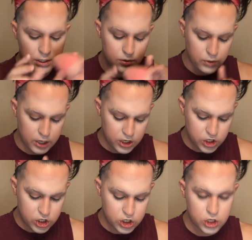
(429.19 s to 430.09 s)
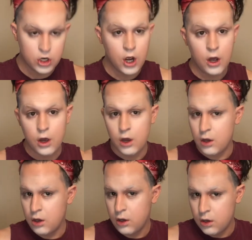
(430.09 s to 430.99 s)
which,
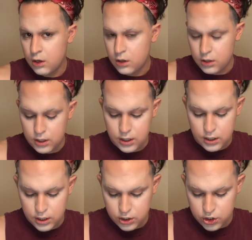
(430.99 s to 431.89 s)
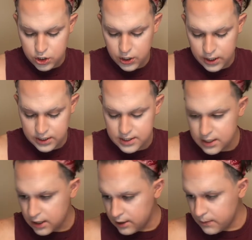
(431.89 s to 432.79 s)

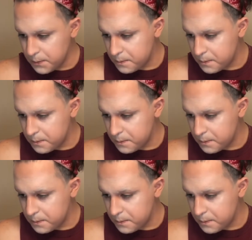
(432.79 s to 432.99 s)
interesting.